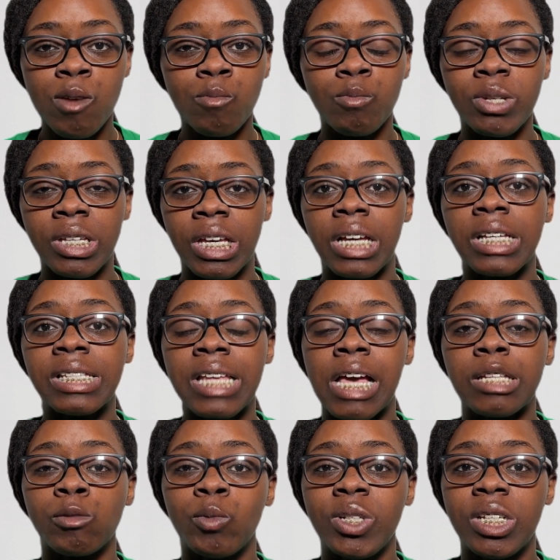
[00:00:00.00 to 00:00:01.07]
because,
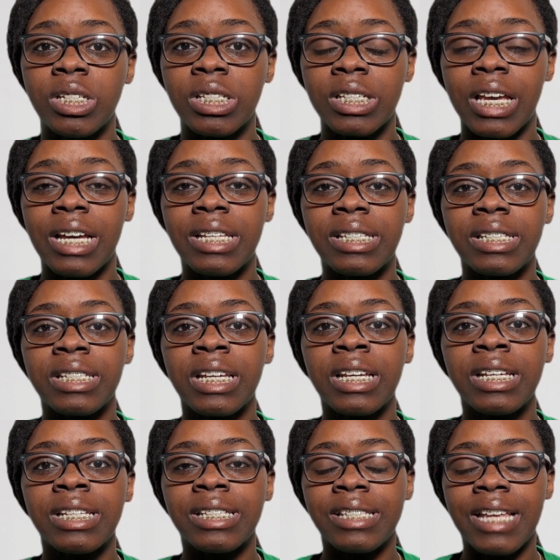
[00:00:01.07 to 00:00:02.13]
as we discussed,
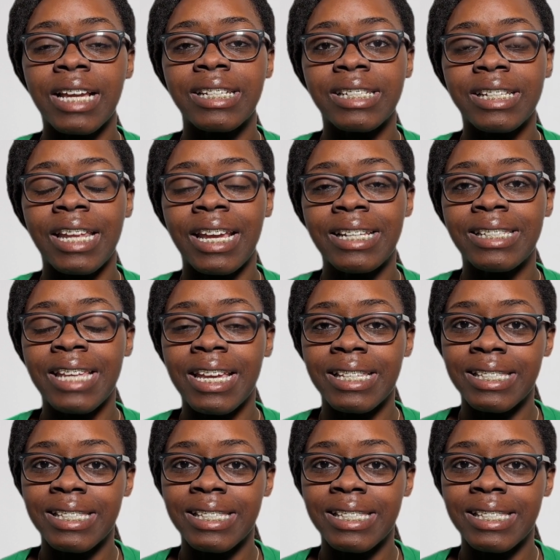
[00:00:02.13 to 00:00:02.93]
Section 8 takes